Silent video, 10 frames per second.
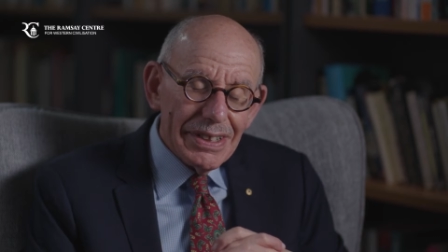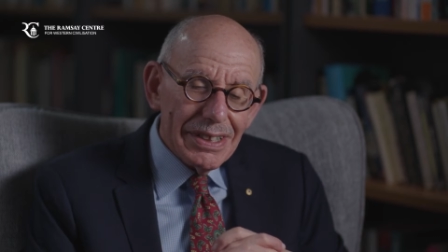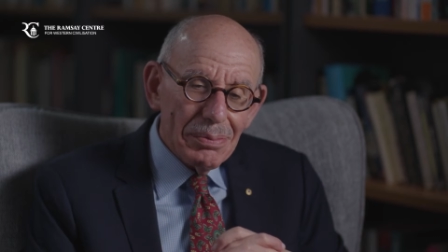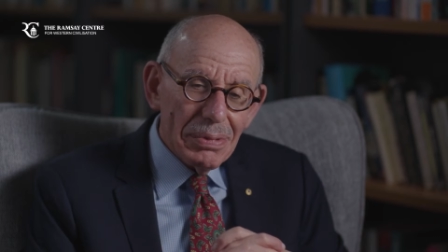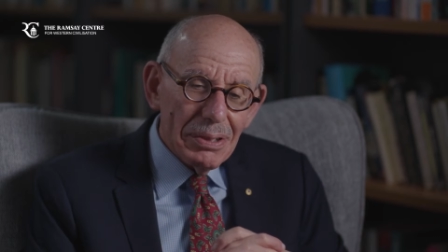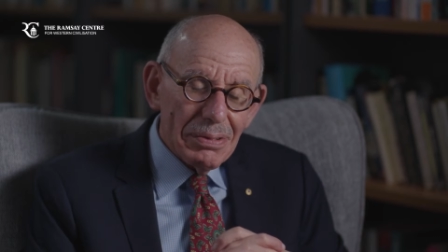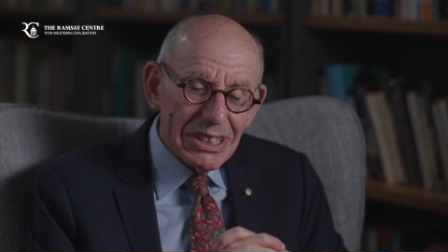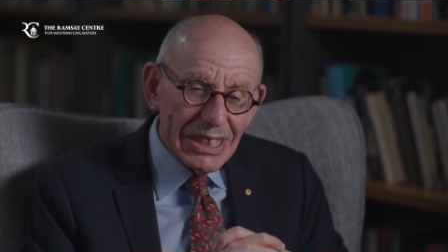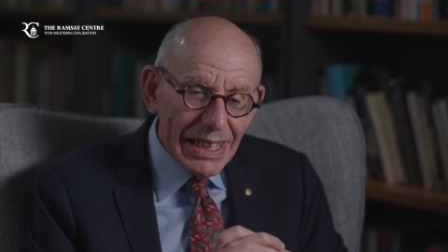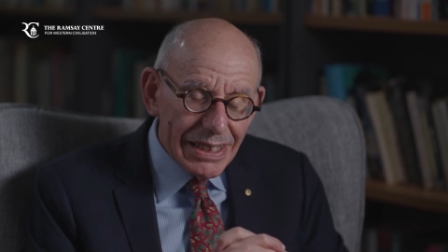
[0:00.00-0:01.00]
simply
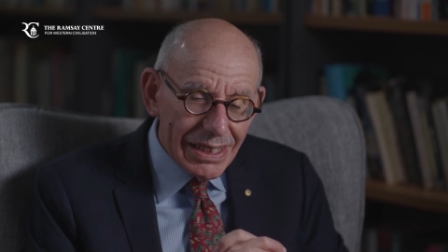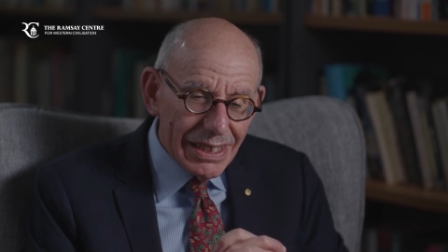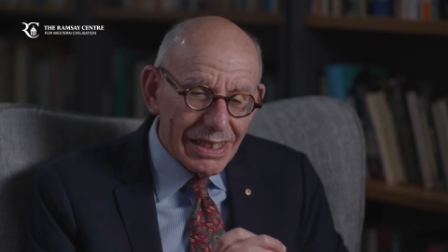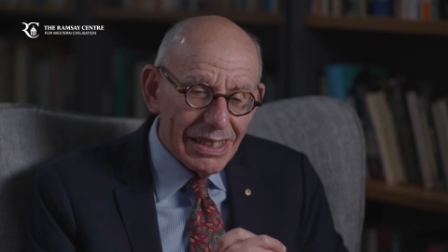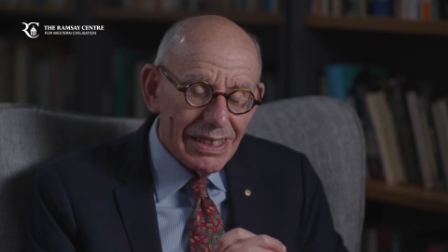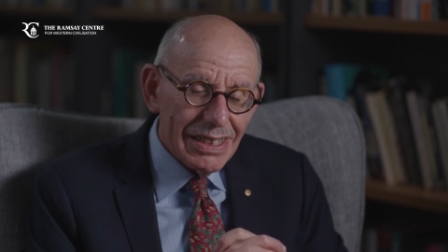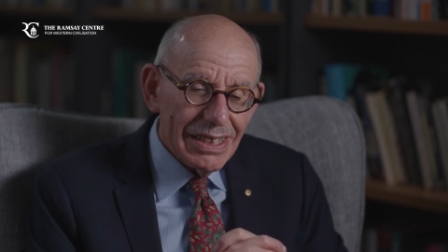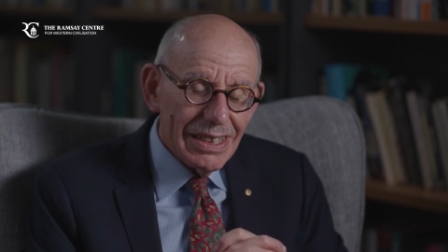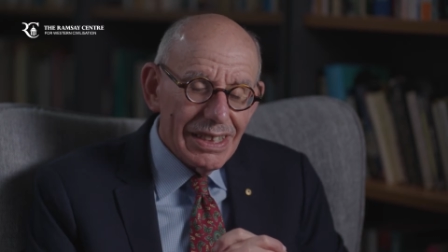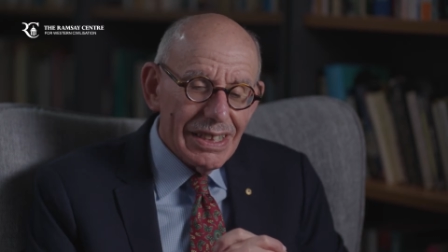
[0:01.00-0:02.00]
rejecting
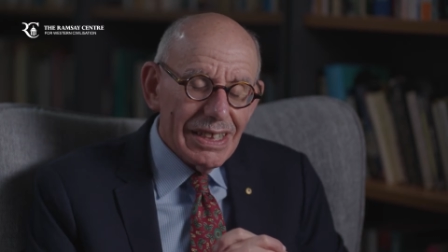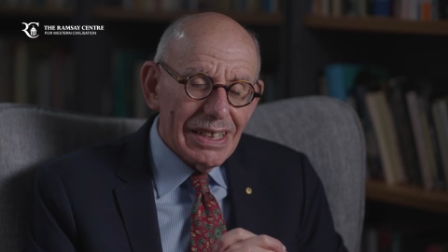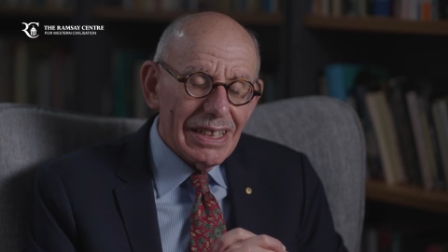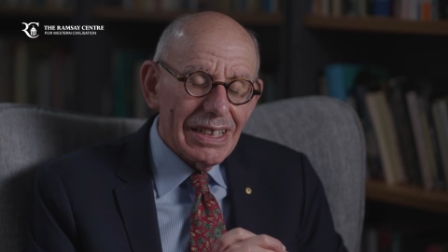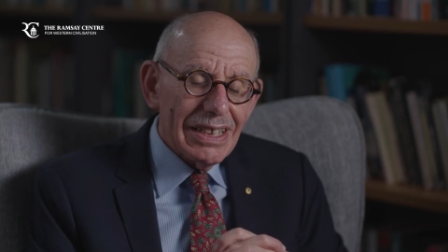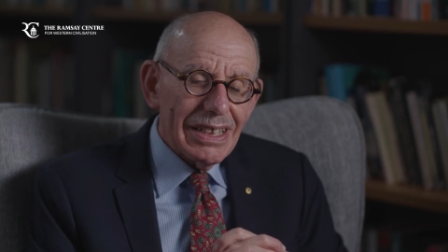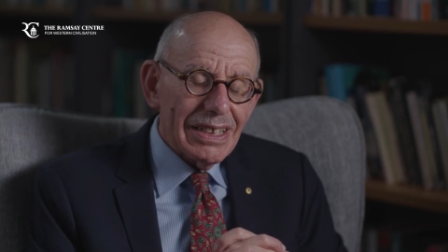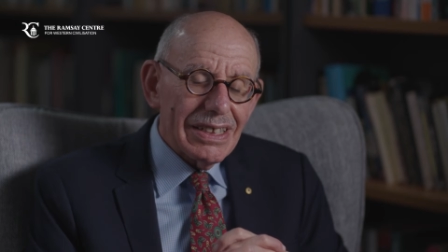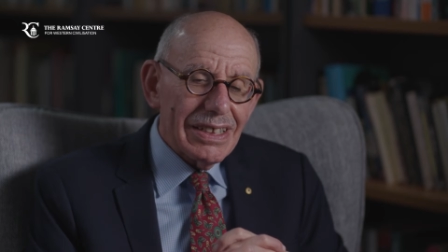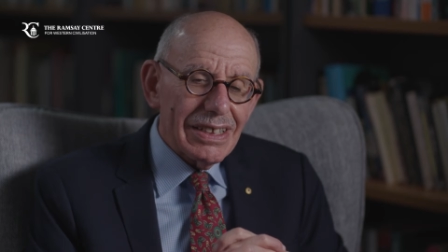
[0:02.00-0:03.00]

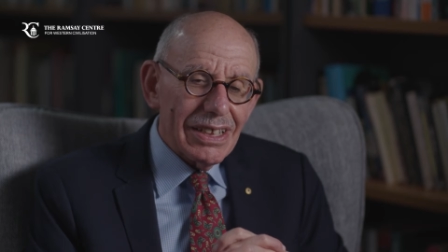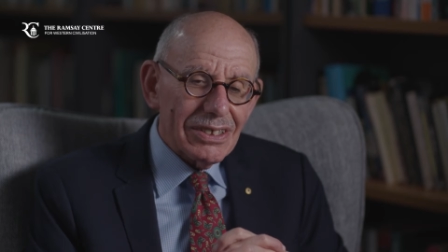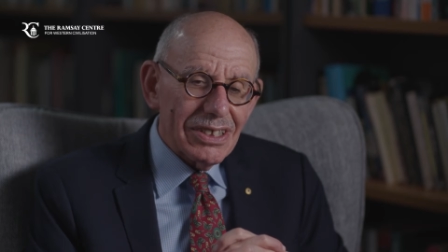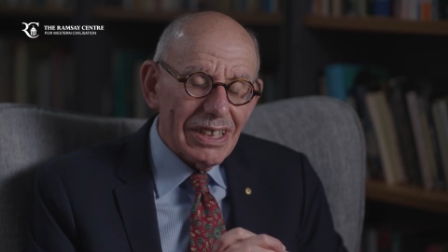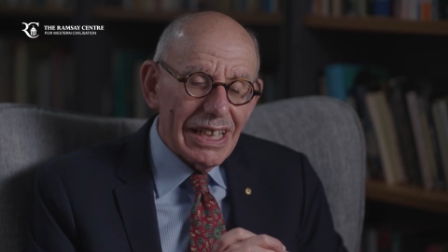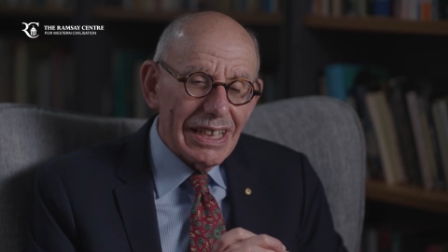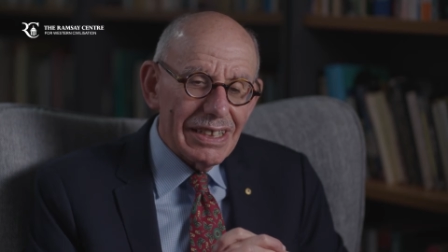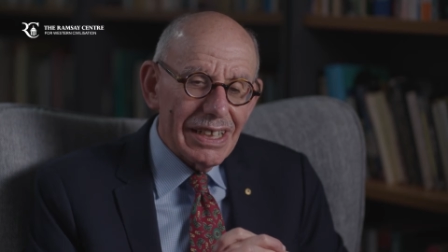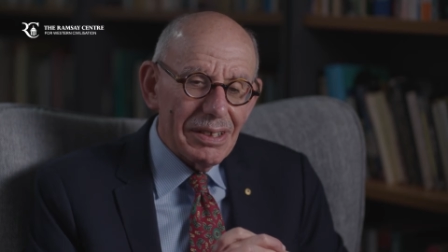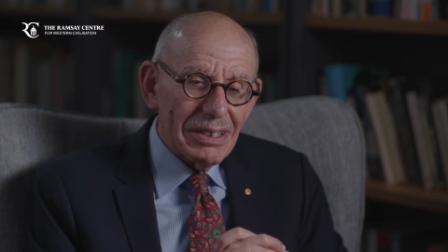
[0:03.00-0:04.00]
the culture they
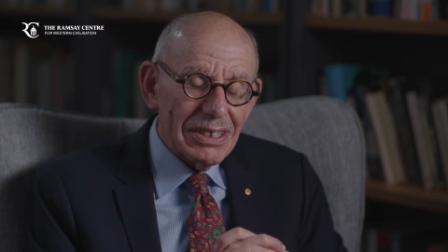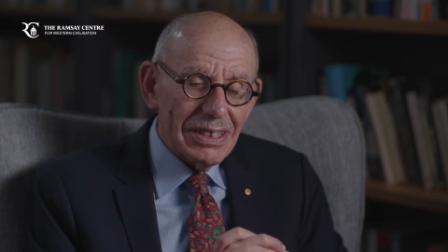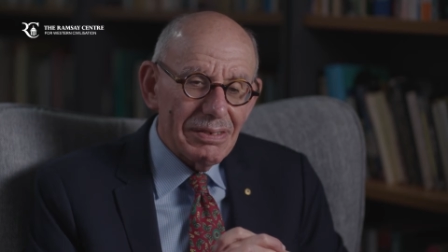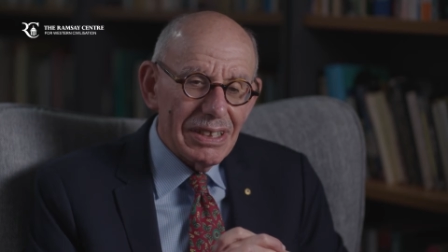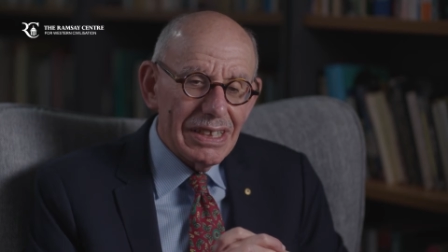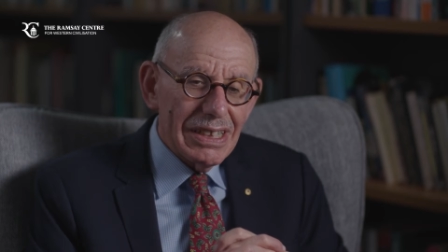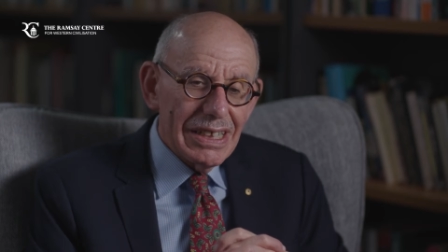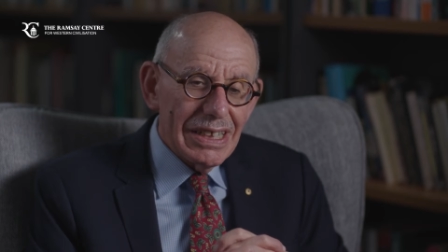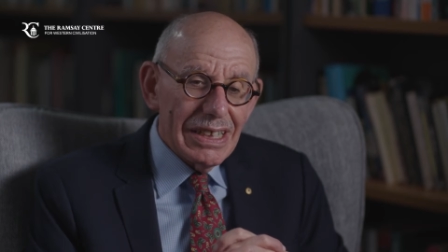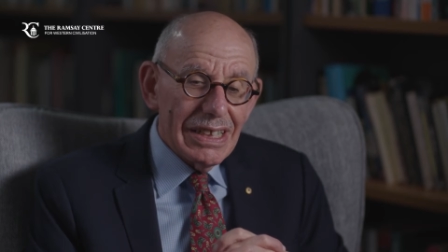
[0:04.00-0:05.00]
had inherited,
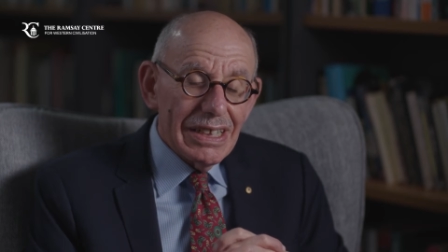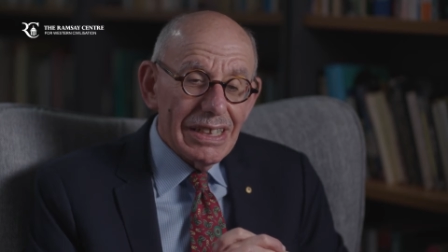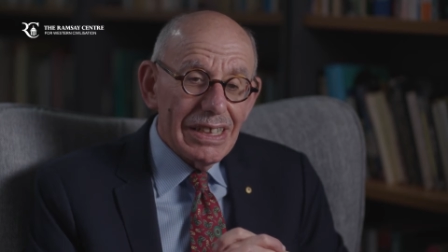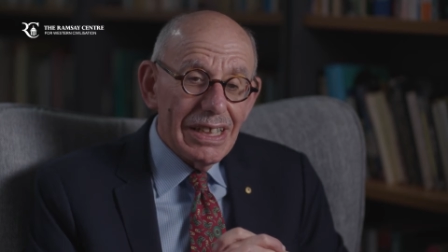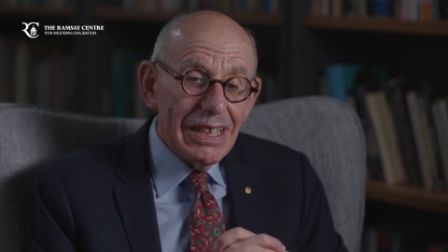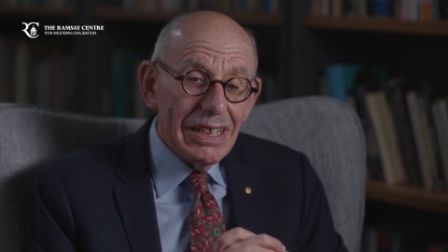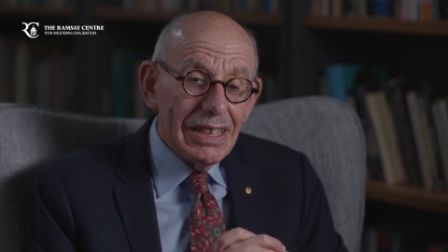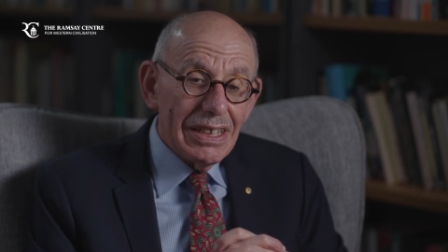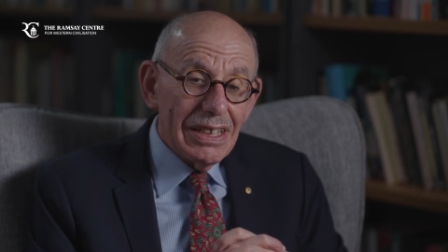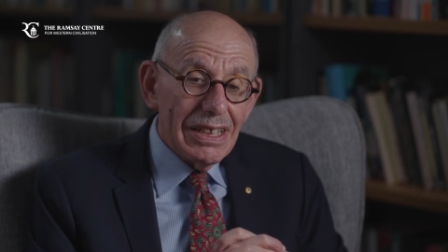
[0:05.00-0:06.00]

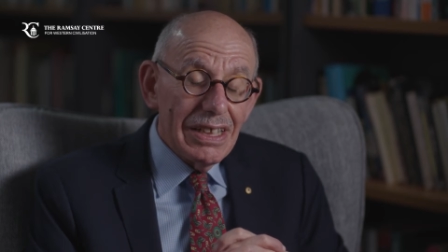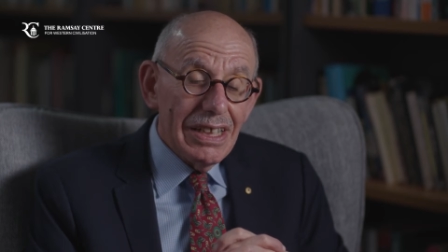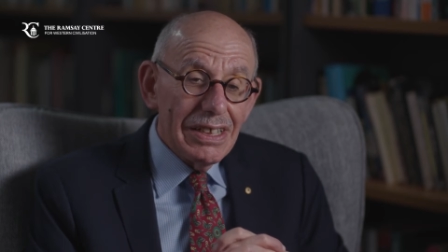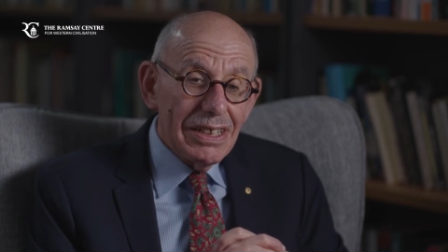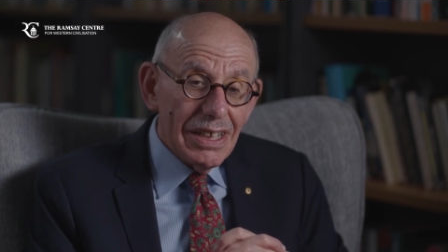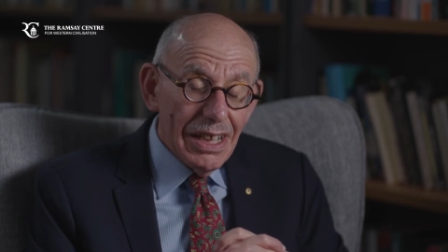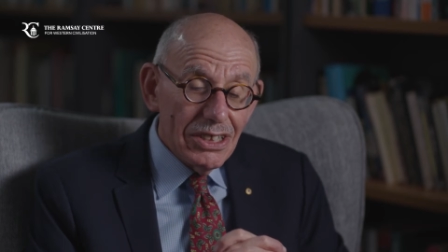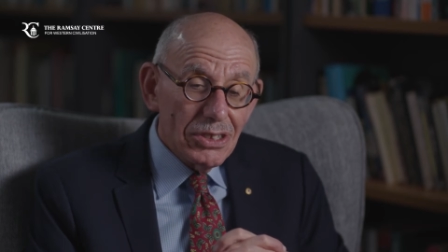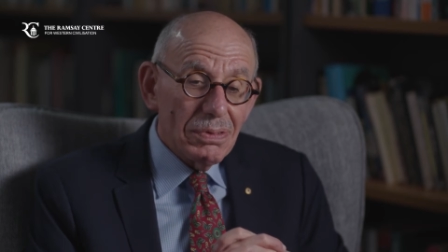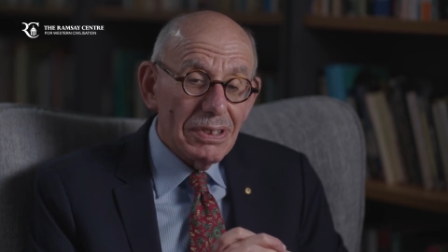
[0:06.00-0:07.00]
they
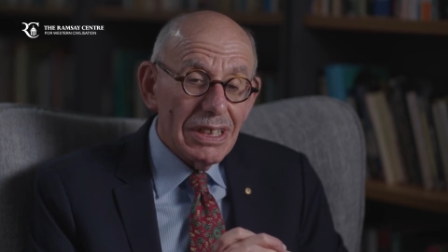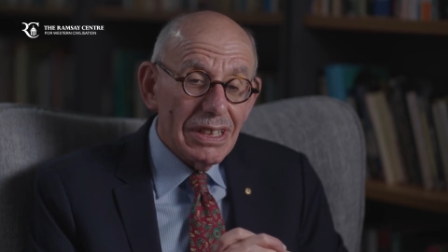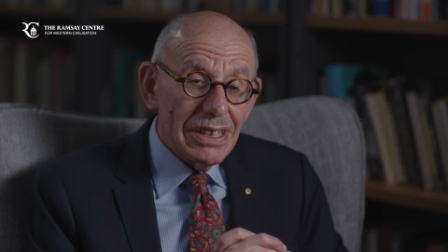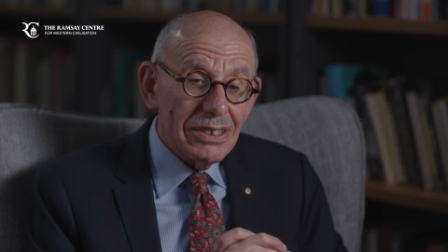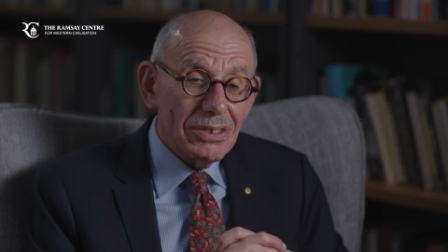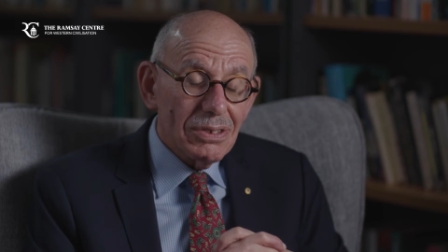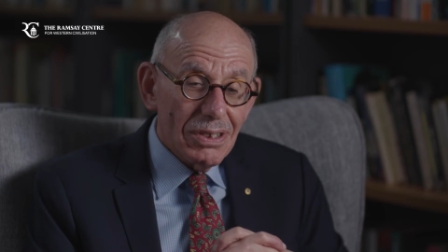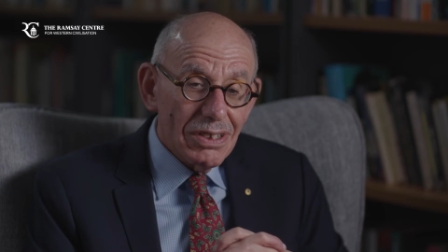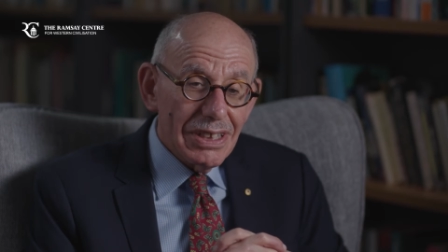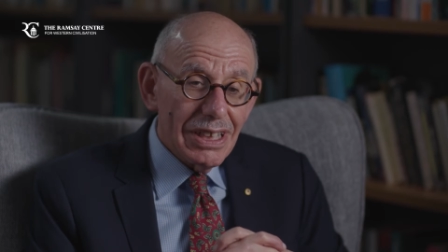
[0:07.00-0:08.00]
engaged with it
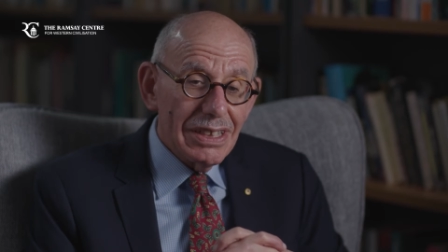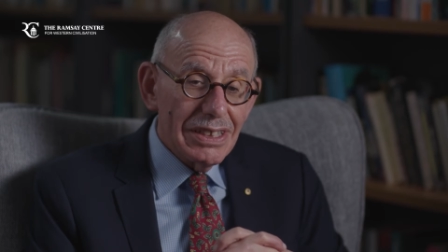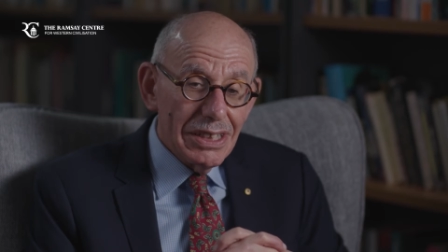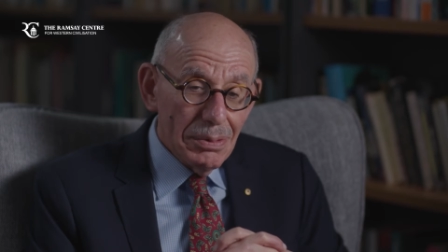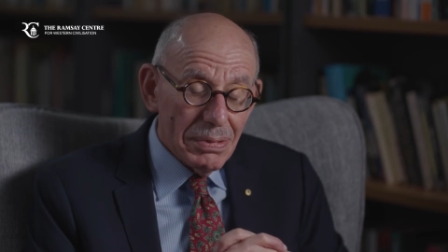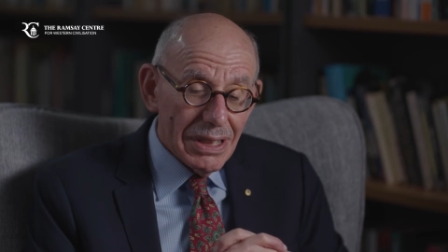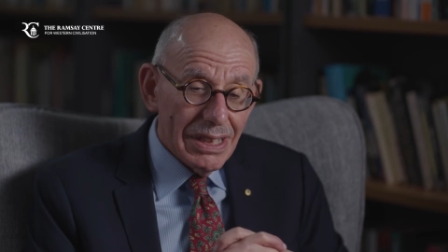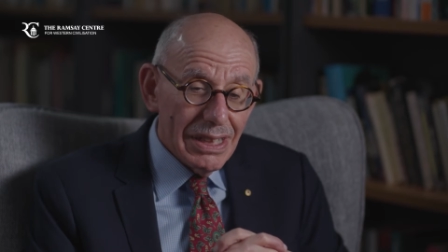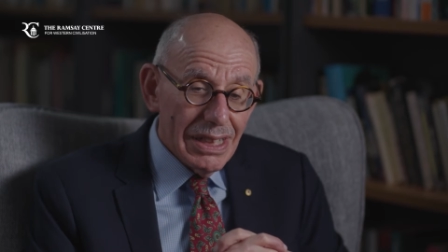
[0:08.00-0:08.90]
extraordinarily deeply.